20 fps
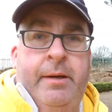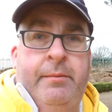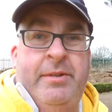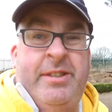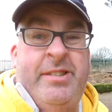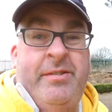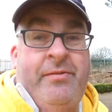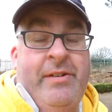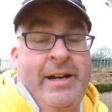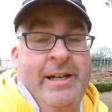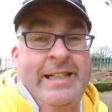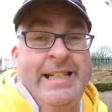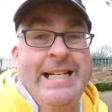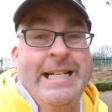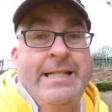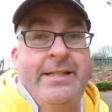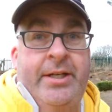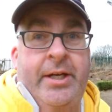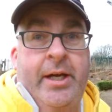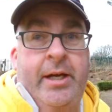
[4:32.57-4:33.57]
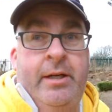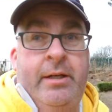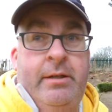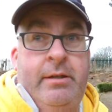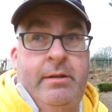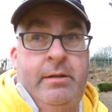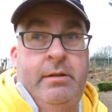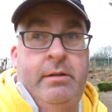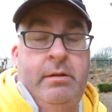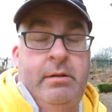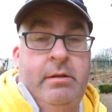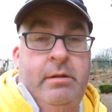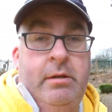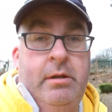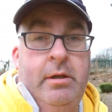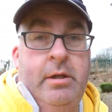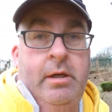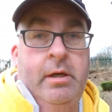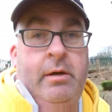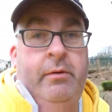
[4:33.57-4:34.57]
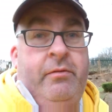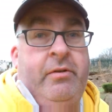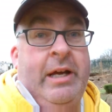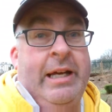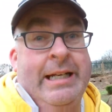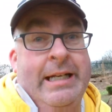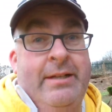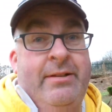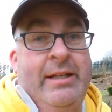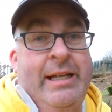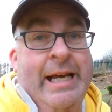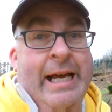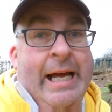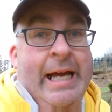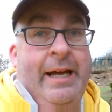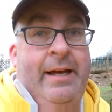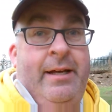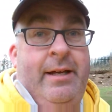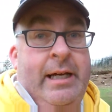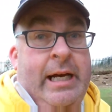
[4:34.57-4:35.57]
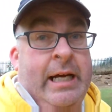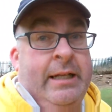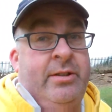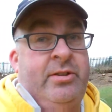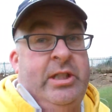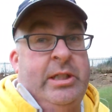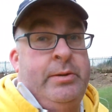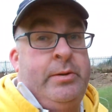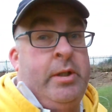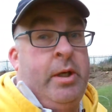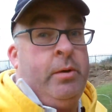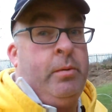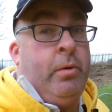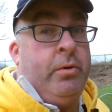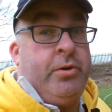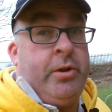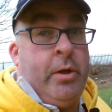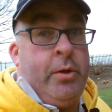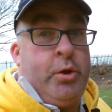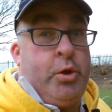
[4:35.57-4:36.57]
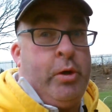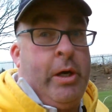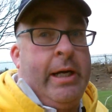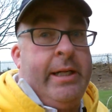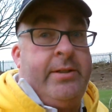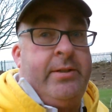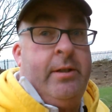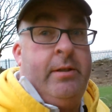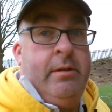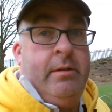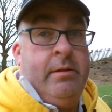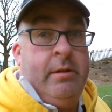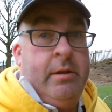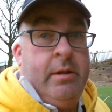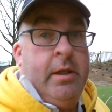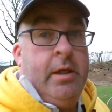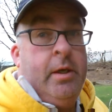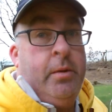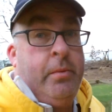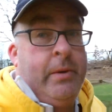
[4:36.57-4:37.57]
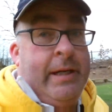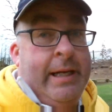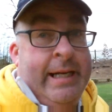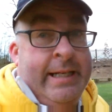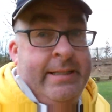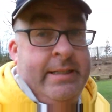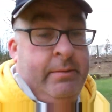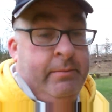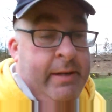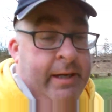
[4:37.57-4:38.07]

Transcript: which I find easier to get in the air and seems to want to go straighter when I hit it